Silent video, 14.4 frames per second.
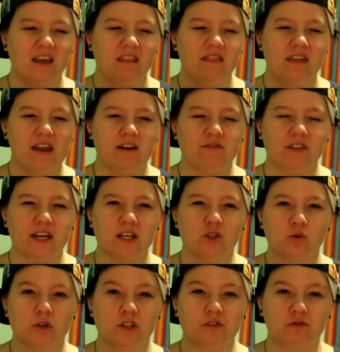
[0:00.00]
Think of like a
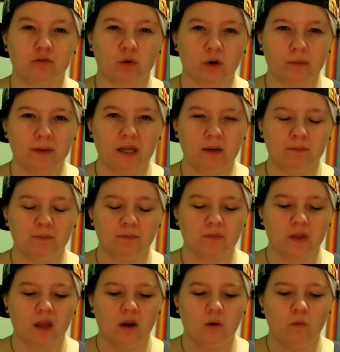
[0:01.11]
George Foreman
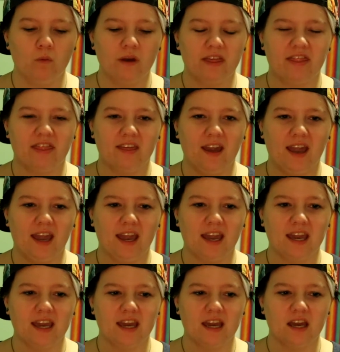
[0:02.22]
with
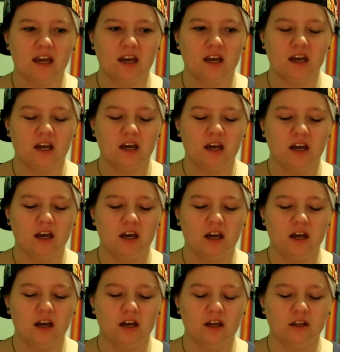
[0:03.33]
a
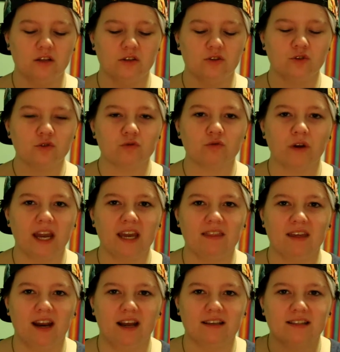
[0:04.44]
tray
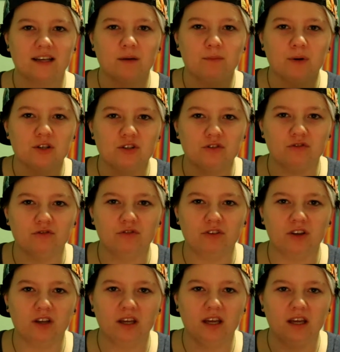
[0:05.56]
that has like a bunch of
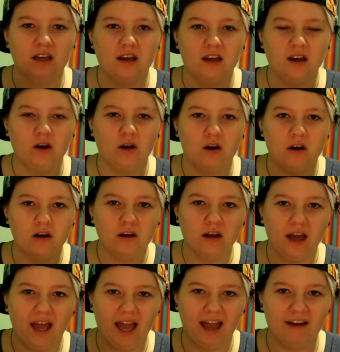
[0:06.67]

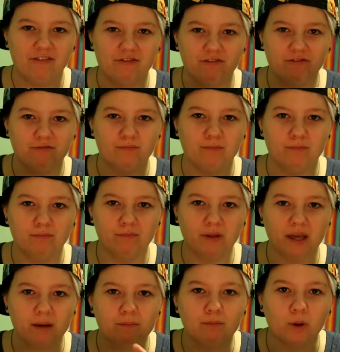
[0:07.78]
half
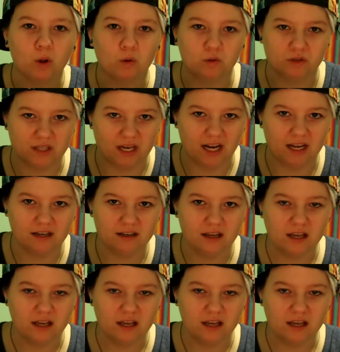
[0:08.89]
like bowls in it.